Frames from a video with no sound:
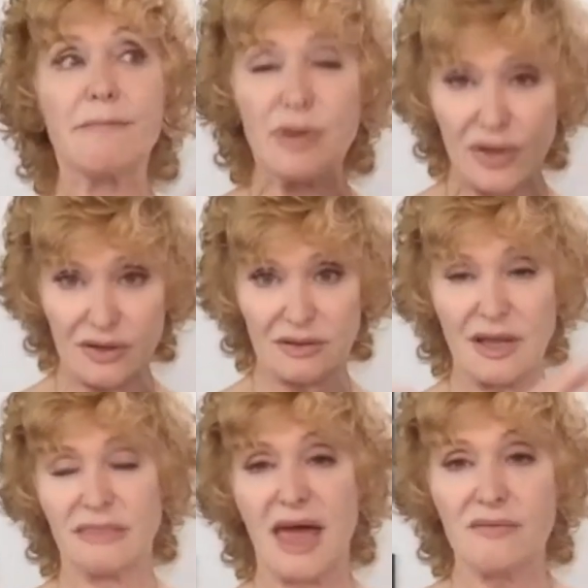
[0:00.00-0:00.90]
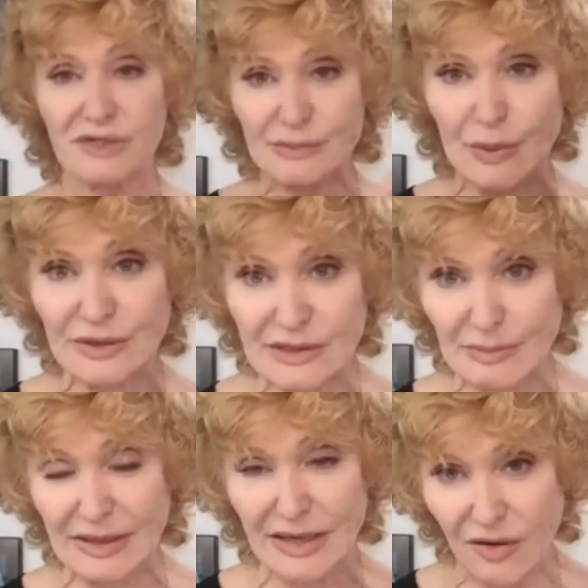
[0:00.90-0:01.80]
burden and that
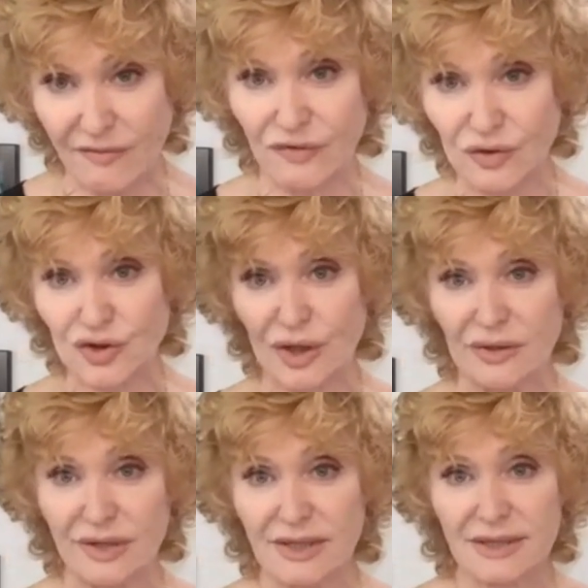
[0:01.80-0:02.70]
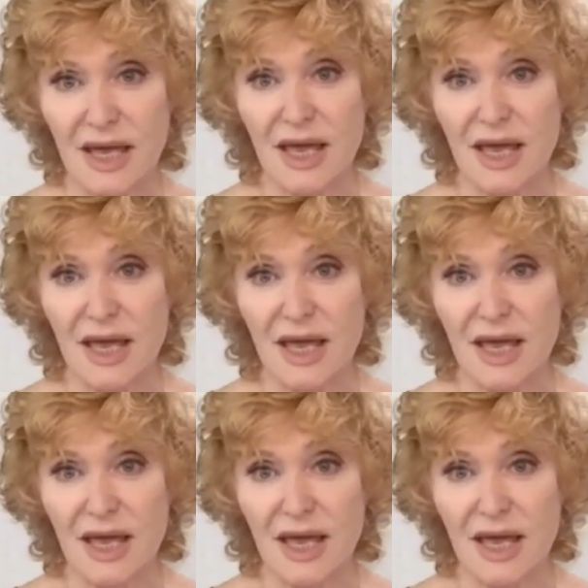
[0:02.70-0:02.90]
responsibility off your shoulders?